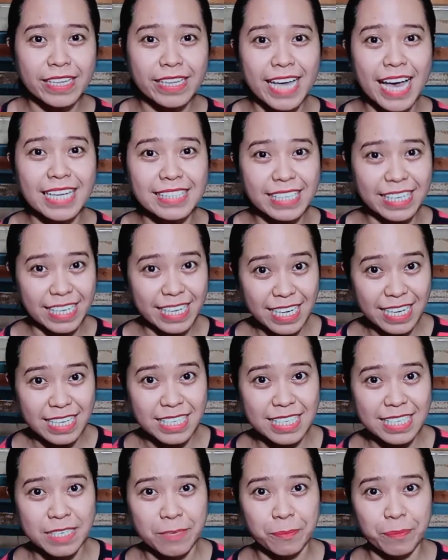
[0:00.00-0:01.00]
that
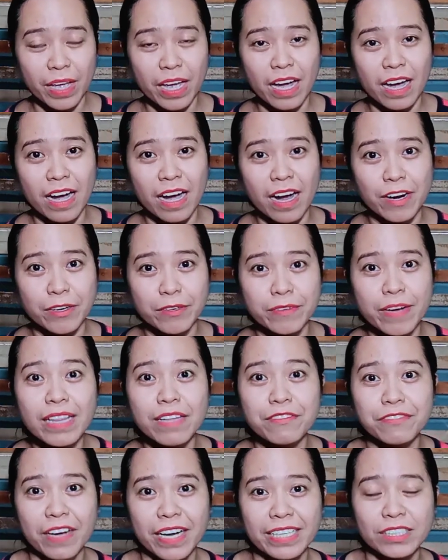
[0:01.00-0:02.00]
is
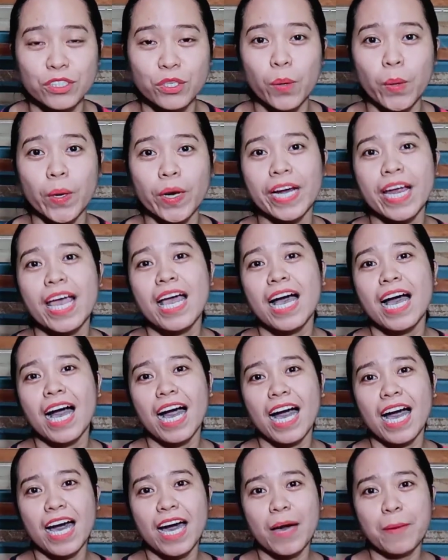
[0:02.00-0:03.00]
relevant, or
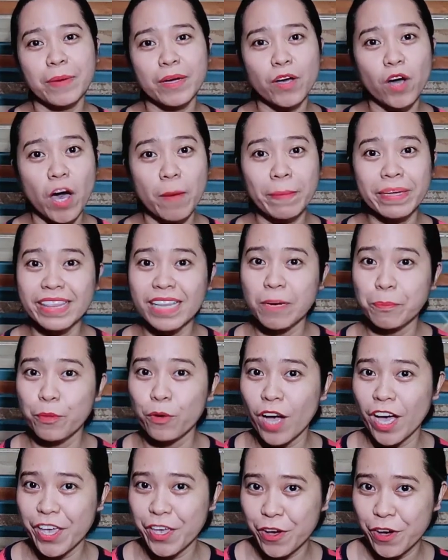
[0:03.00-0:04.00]
mag-comment lang
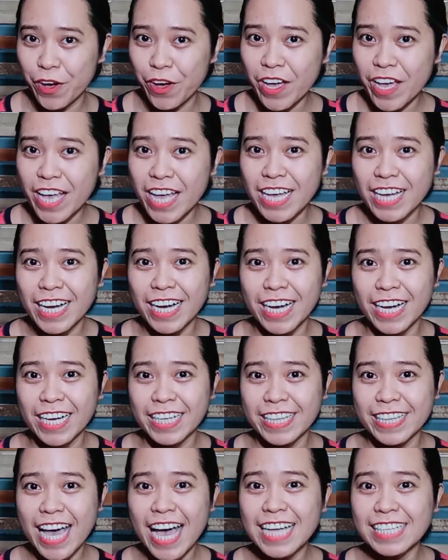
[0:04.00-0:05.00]
po kayo
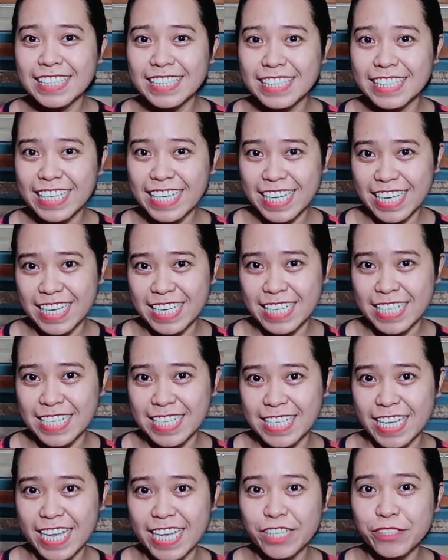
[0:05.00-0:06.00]
that is
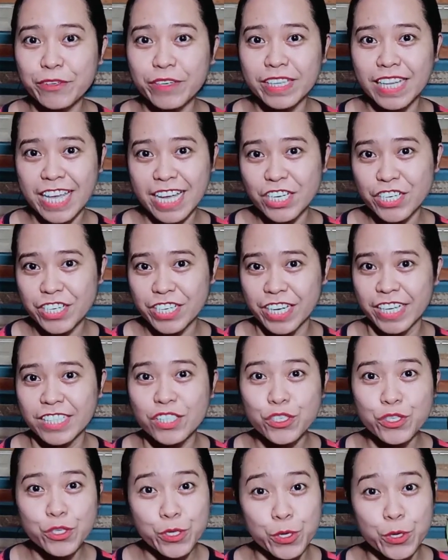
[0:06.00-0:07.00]
in relation
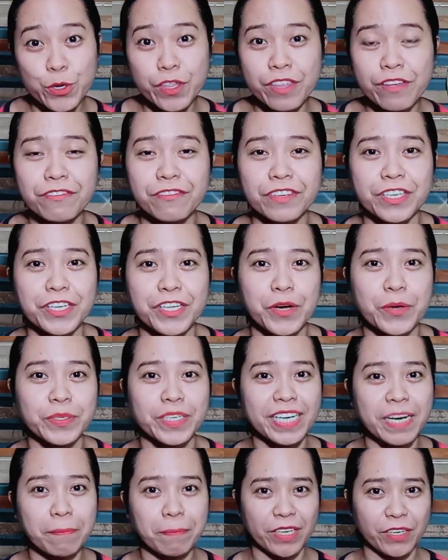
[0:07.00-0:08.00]
to the video
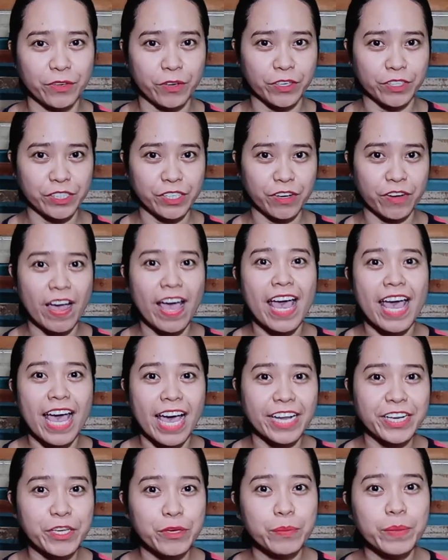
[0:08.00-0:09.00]
na napanood nyo.
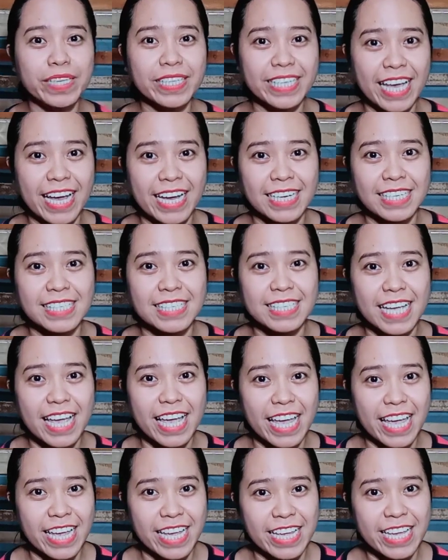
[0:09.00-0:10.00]
And you will get
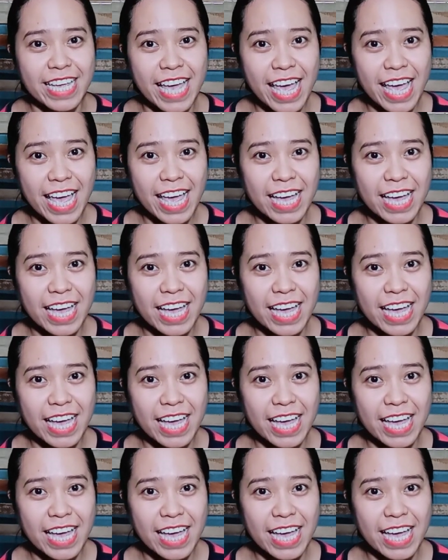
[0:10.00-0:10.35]
a